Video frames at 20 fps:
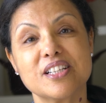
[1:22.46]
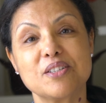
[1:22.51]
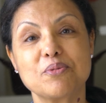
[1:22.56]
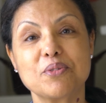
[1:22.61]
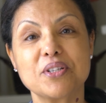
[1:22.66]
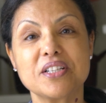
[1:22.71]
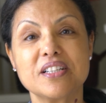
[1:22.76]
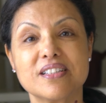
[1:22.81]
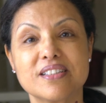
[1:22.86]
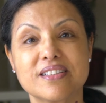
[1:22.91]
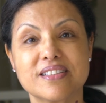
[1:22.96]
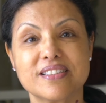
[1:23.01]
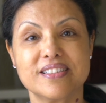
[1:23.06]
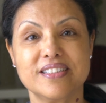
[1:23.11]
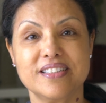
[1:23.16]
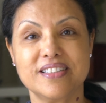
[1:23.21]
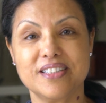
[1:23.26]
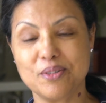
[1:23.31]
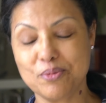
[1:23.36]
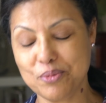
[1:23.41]
than
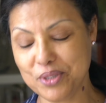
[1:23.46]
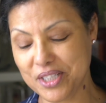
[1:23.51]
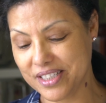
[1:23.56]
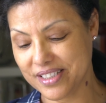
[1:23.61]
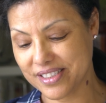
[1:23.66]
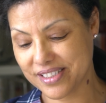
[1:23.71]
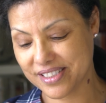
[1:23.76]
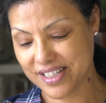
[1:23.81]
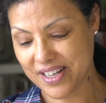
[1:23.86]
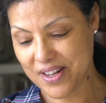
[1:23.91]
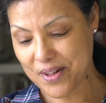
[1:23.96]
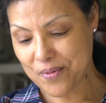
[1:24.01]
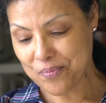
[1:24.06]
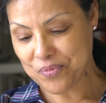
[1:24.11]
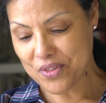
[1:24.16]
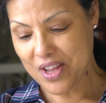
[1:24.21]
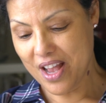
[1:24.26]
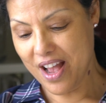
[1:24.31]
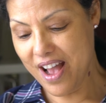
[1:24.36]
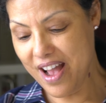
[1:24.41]
regular wheat,
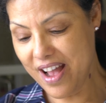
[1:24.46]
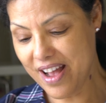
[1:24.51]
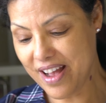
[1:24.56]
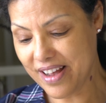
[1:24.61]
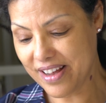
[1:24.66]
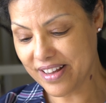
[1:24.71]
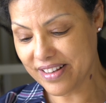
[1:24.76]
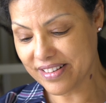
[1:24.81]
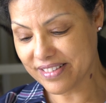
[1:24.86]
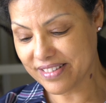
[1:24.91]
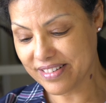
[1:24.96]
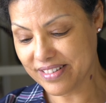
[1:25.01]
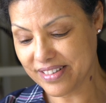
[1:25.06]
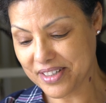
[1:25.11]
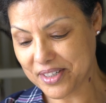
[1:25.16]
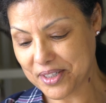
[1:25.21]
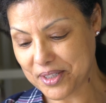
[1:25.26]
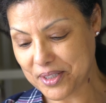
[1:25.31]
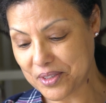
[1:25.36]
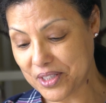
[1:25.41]
and
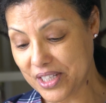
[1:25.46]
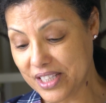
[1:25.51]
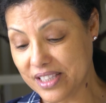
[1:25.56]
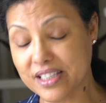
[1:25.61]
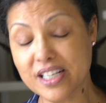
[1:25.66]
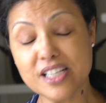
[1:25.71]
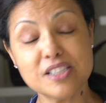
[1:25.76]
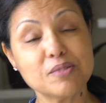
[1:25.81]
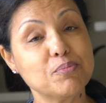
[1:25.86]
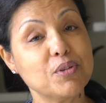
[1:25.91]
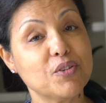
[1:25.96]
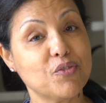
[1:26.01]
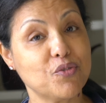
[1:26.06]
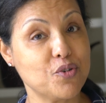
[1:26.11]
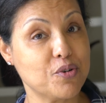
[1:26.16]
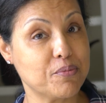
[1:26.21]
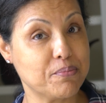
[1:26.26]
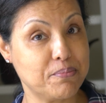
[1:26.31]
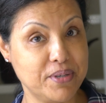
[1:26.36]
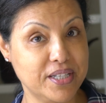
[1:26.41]
it does
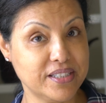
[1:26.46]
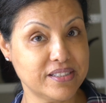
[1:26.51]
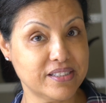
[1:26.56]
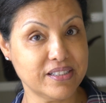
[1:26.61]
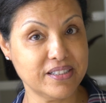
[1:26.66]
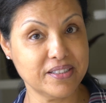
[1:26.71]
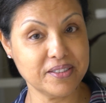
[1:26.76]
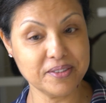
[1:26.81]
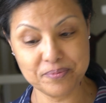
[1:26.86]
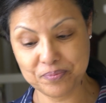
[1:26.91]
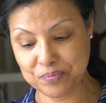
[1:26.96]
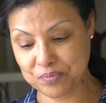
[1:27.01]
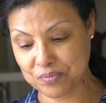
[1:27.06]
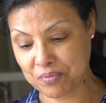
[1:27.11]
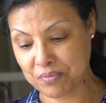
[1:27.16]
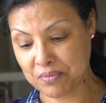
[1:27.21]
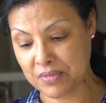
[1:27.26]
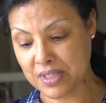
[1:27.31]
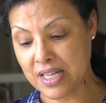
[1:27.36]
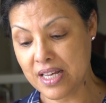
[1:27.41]
perform better,
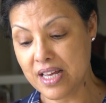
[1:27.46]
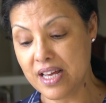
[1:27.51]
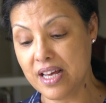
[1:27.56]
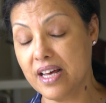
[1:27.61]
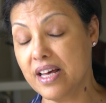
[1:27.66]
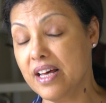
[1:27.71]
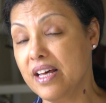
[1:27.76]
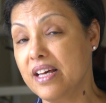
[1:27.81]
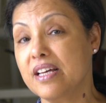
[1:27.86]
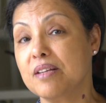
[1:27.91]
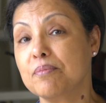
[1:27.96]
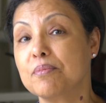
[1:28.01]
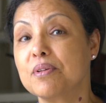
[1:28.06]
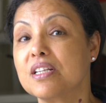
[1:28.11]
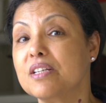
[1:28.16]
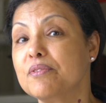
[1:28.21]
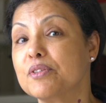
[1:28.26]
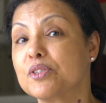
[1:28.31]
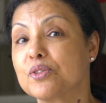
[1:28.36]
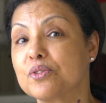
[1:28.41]
and
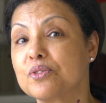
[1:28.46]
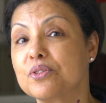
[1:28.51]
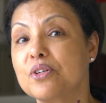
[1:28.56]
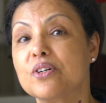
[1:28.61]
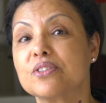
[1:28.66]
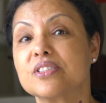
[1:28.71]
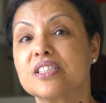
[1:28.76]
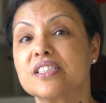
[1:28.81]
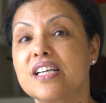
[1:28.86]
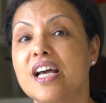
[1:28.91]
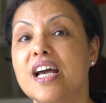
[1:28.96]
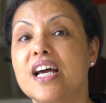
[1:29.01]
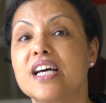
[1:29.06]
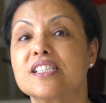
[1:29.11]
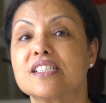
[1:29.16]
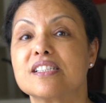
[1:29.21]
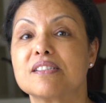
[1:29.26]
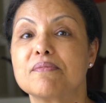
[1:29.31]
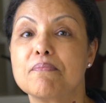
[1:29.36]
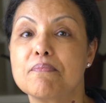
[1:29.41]
believe it or not, it
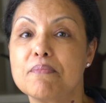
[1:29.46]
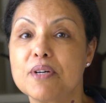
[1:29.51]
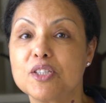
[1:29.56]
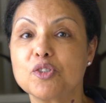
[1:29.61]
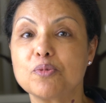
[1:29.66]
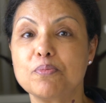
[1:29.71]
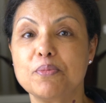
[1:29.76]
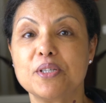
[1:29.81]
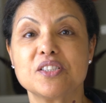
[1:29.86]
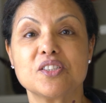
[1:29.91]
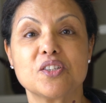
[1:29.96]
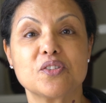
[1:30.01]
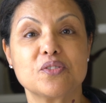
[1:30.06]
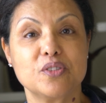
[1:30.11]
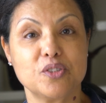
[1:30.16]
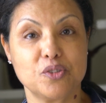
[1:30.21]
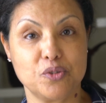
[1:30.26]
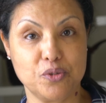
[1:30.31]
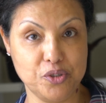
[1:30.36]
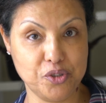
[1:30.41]
has much better
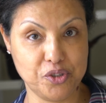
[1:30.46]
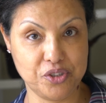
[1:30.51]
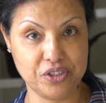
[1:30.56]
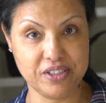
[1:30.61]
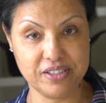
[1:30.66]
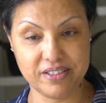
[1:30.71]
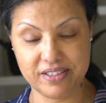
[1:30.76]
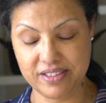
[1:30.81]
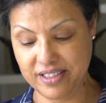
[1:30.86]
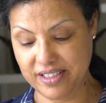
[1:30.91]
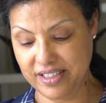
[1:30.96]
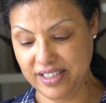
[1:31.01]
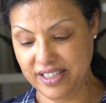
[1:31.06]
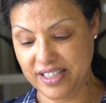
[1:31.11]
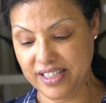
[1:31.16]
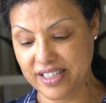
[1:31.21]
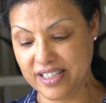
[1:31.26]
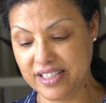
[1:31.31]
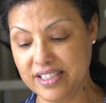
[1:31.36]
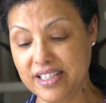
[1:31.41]
nutrition
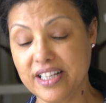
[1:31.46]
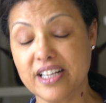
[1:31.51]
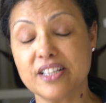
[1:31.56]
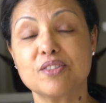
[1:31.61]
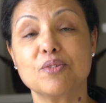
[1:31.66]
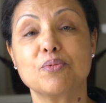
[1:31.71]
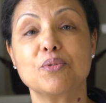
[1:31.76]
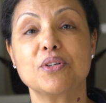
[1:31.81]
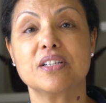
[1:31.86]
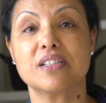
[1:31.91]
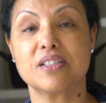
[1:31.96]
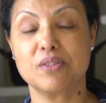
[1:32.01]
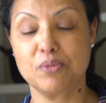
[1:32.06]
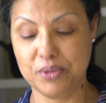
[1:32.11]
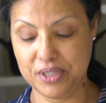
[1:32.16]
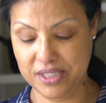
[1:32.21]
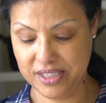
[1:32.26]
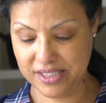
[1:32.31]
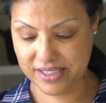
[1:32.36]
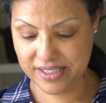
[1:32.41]
than the regular
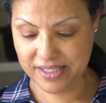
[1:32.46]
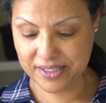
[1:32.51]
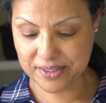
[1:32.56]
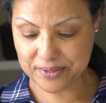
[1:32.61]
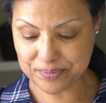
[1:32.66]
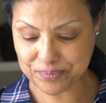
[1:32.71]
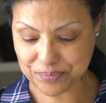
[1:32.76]
wheat.